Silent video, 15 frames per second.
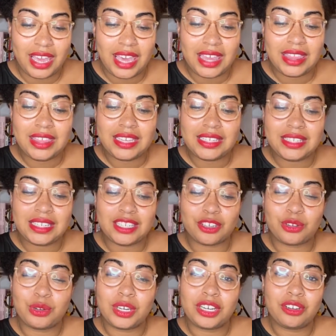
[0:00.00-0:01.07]
This is a
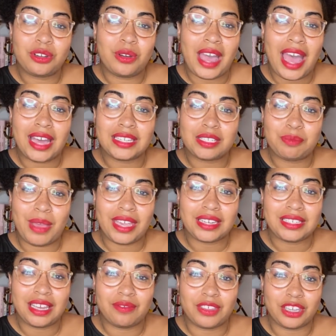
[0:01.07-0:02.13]
critical aspect
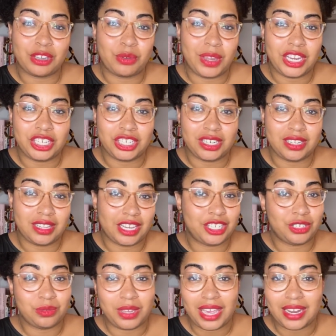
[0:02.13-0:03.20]
of the equation that you
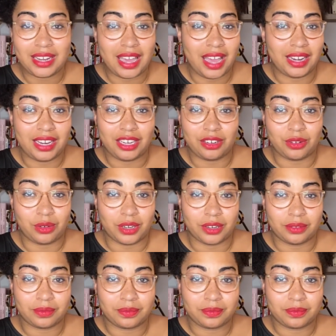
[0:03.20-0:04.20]
cannot ignore.